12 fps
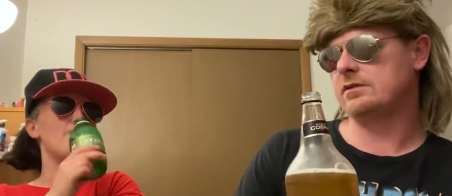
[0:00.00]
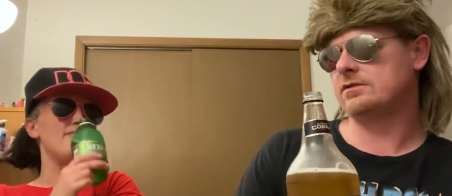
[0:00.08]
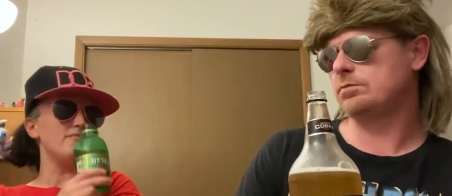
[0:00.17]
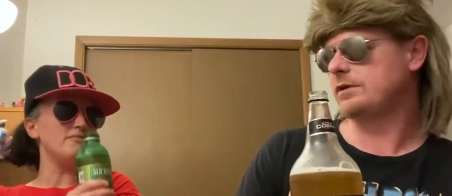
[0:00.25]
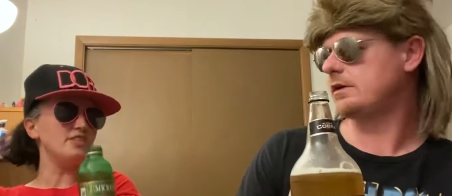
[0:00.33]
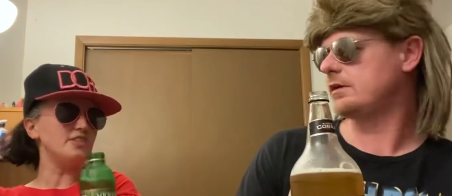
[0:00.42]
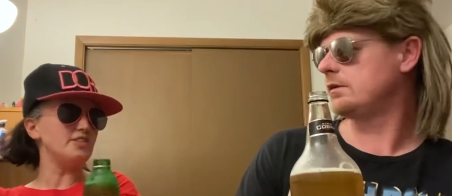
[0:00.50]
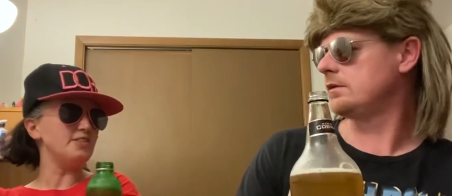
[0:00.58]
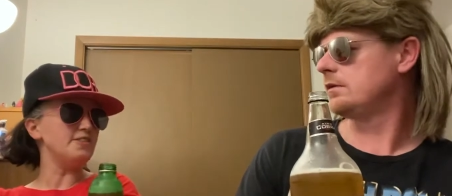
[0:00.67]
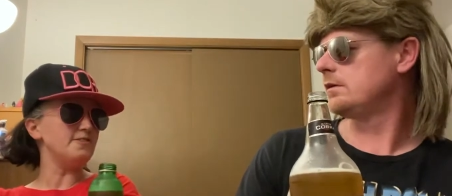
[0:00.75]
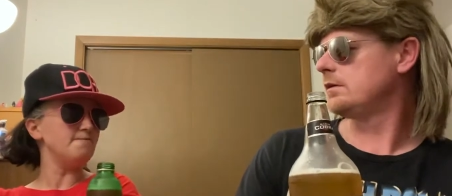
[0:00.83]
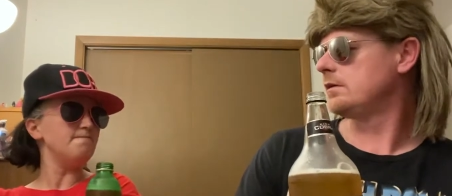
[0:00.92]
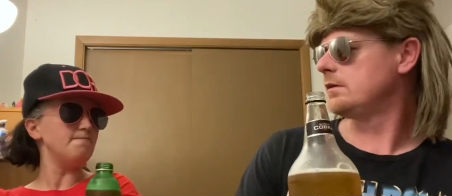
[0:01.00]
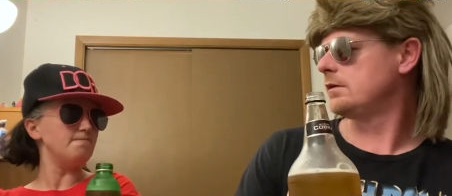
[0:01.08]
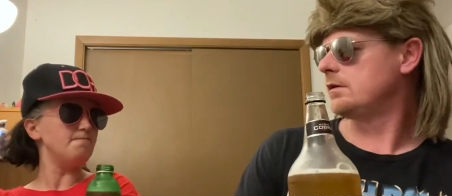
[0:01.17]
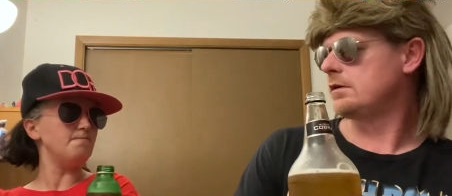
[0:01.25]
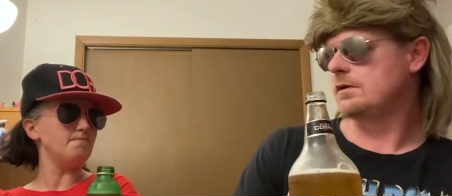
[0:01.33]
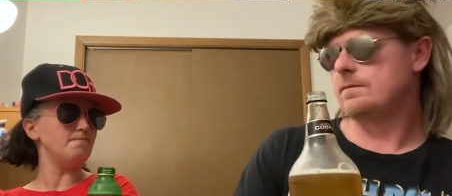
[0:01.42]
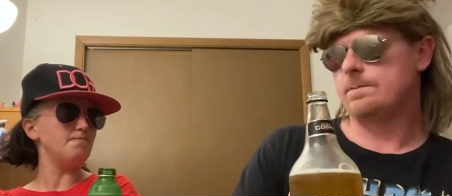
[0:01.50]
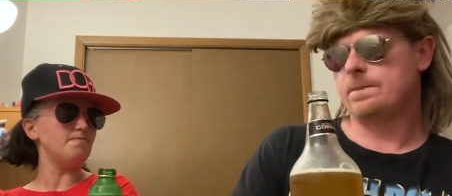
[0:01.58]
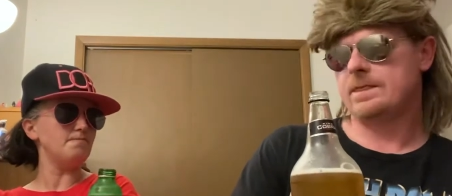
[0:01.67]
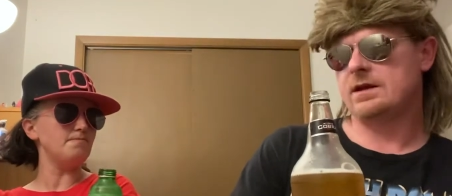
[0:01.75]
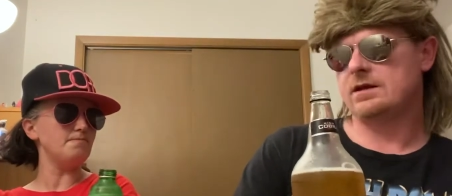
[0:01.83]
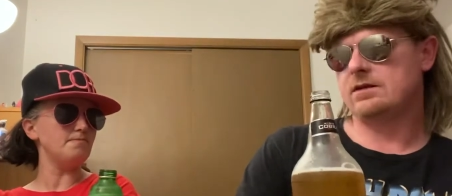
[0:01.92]
Speaker 1: splitter.
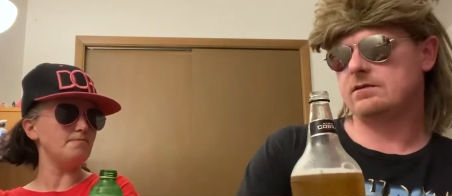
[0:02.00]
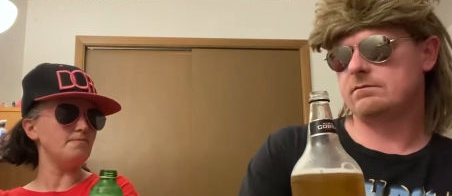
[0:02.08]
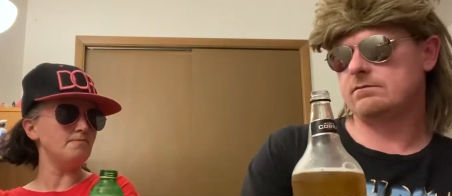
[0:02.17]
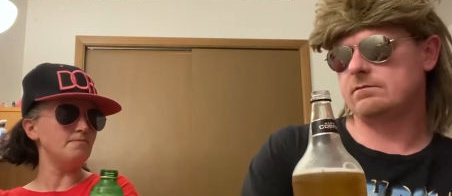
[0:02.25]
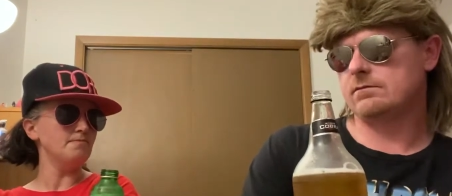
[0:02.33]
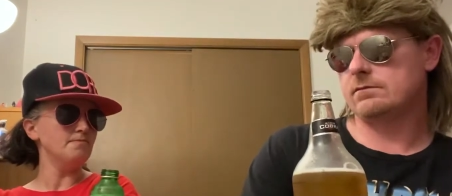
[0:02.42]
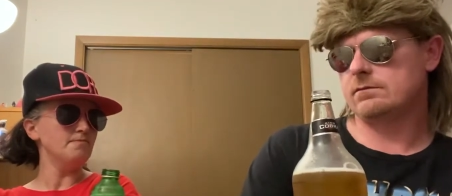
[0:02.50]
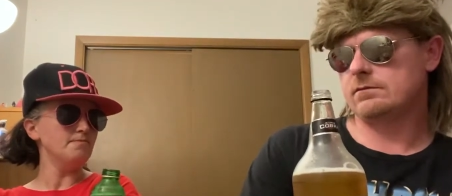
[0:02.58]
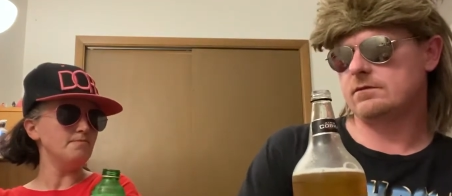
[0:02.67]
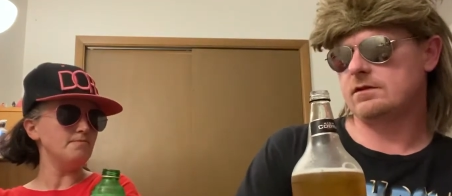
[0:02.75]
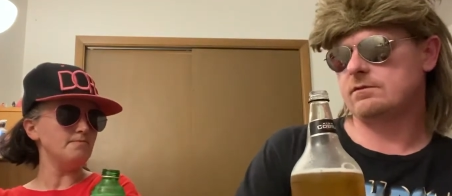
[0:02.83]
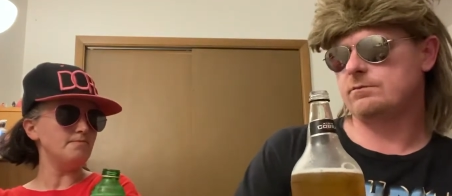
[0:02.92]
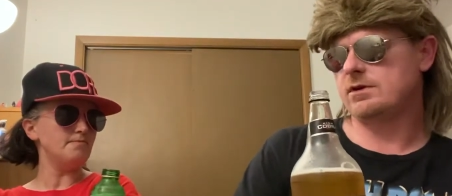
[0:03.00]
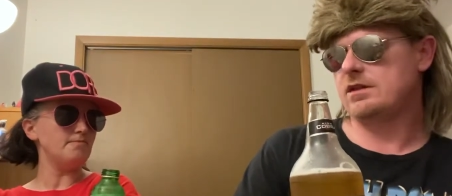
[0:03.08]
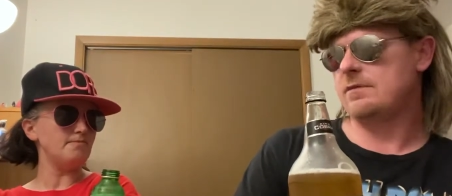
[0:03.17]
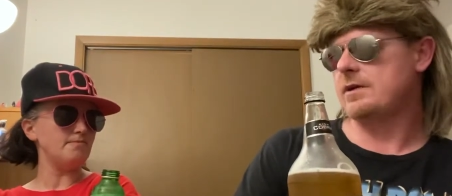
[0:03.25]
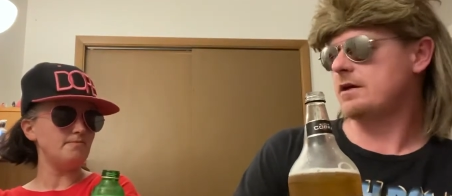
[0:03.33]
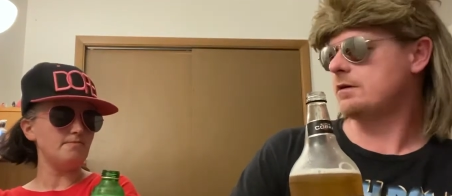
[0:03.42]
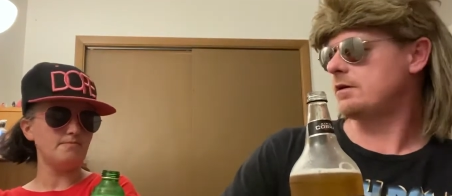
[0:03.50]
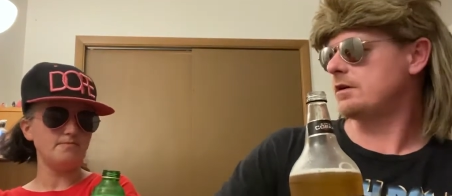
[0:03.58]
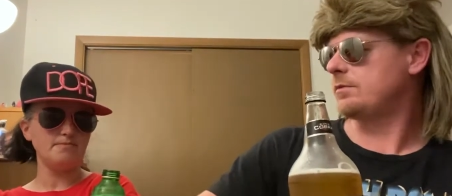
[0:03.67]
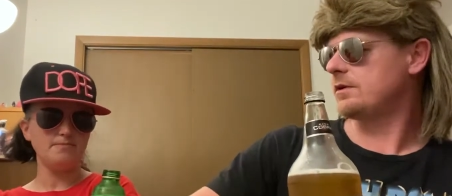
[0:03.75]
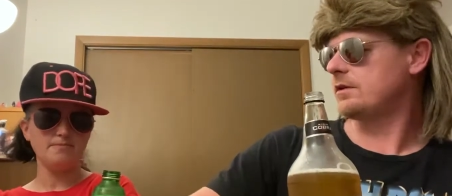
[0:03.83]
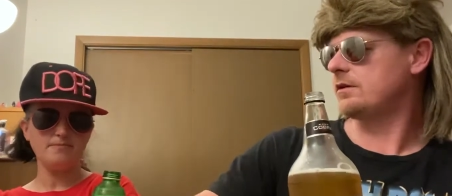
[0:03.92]
Then you put that back on. You
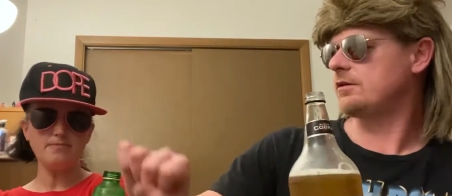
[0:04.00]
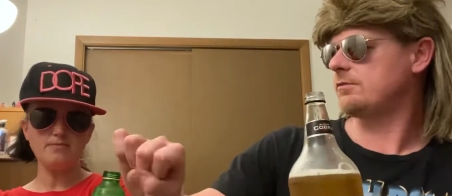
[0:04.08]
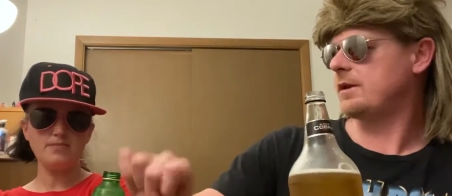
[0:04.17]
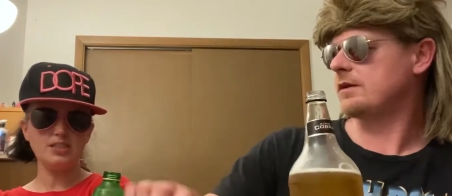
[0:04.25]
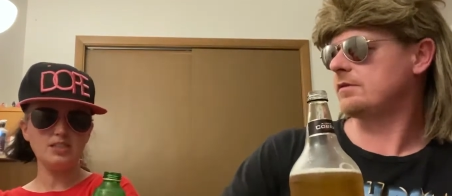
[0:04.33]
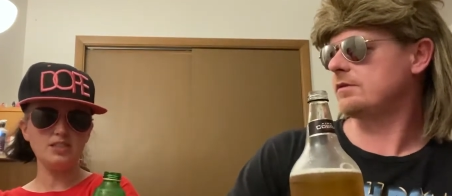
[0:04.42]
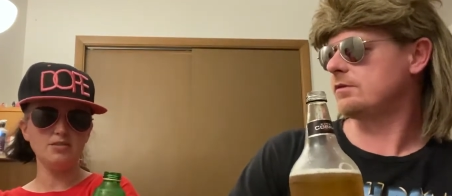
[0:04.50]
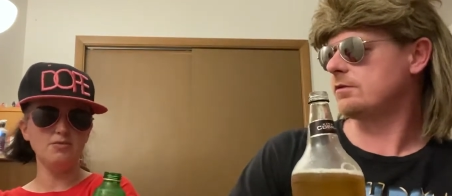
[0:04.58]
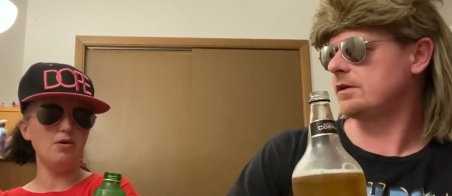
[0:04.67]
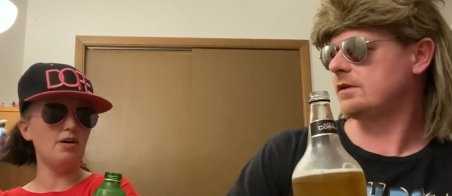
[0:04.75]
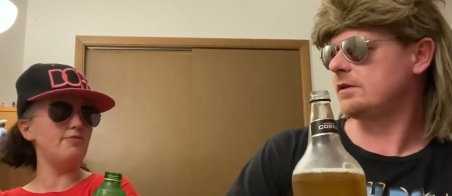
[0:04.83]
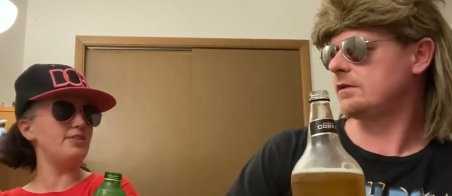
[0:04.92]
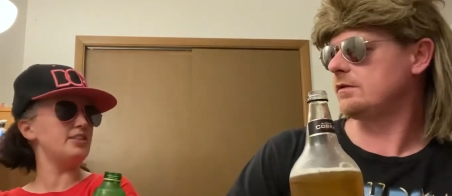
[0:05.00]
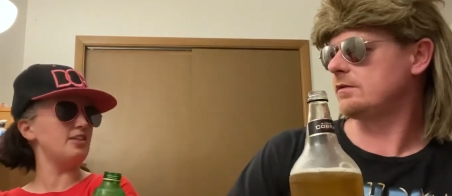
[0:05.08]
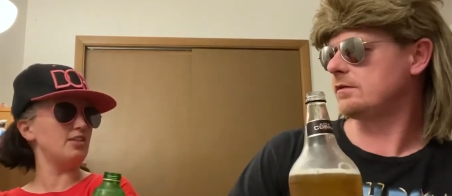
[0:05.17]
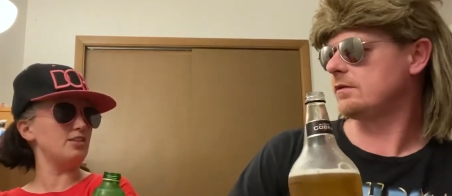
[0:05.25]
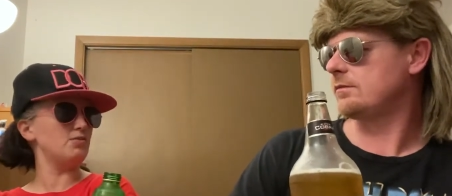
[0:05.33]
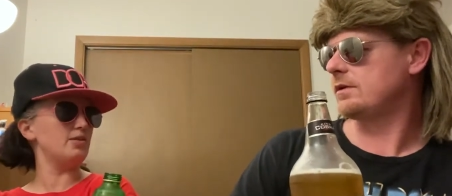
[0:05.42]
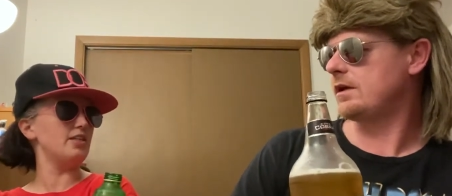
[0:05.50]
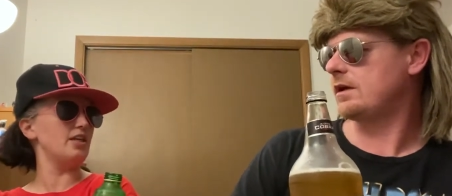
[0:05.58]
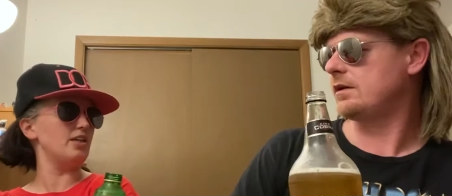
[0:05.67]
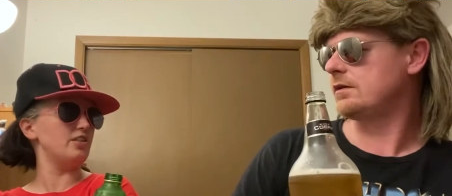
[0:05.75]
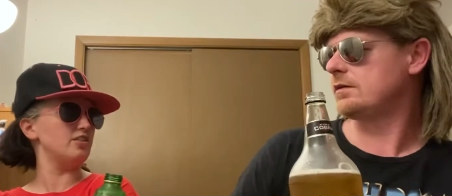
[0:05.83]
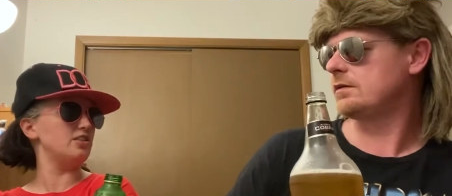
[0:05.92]
put the hose back to the oh, toilet. Well, if it's only twenty
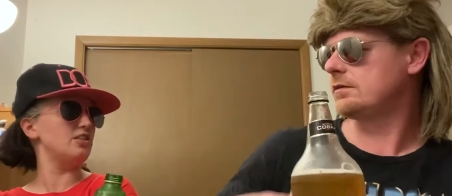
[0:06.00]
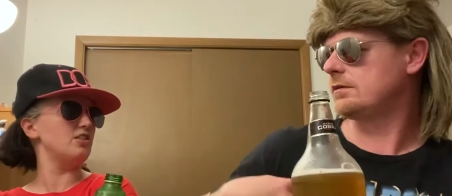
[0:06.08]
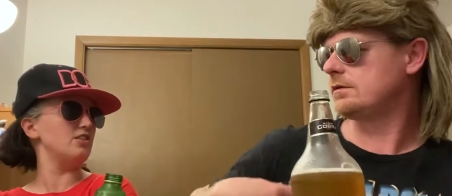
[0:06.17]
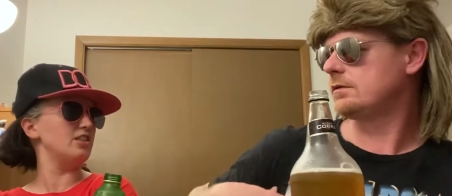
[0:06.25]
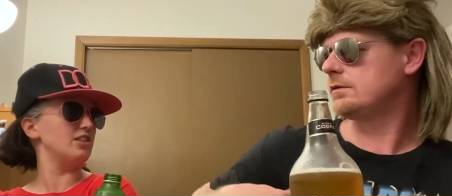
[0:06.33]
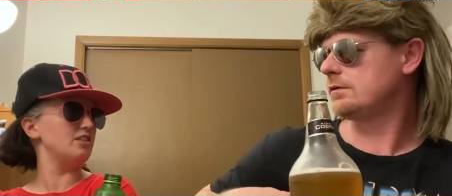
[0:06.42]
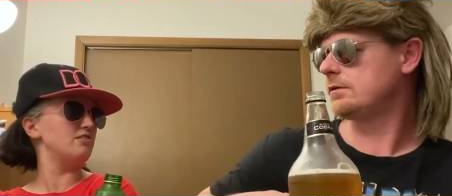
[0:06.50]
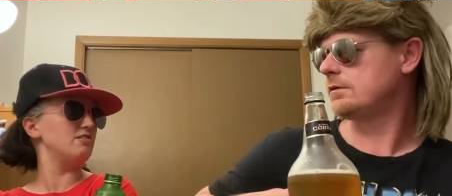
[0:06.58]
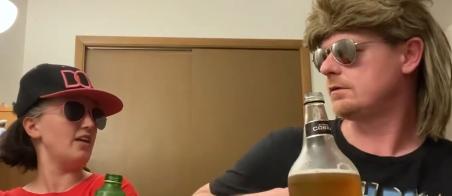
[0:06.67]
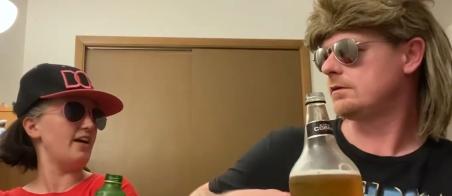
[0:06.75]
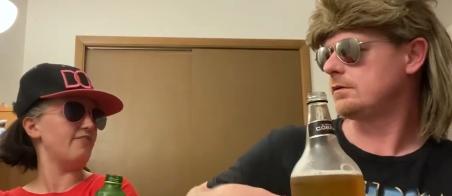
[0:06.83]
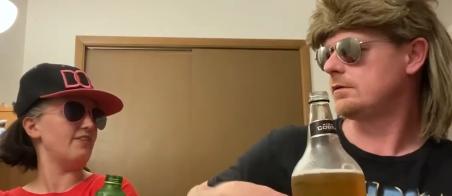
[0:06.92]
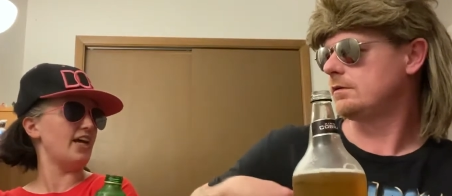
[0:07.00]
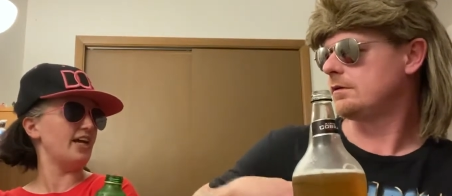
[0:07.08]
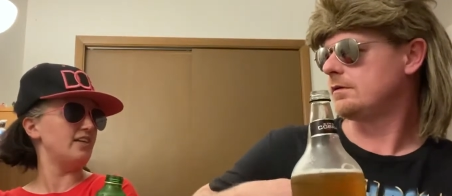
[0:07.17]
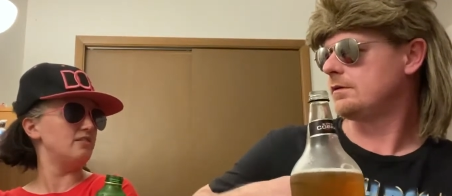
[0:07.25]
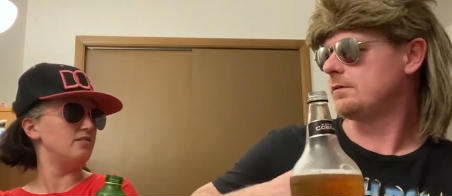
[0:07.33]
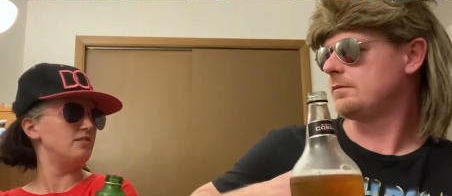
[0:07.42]
dollars,
Speaker 2: then you can have that.